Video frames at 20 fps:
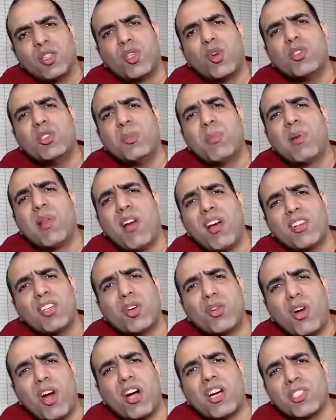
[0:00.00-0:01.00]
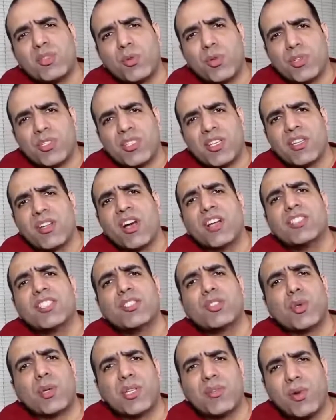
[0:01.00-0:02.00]
Don't plug your artworks in
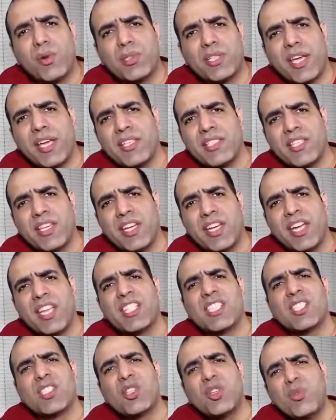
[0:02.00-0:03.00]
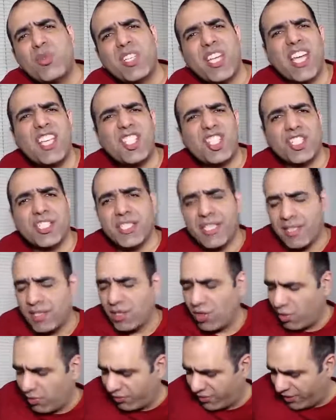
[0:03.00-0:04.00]
120 volt AC. It's too dangerous
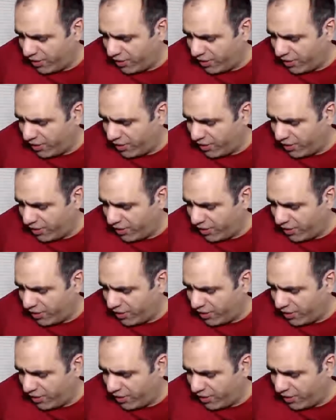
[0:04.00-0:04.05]
and low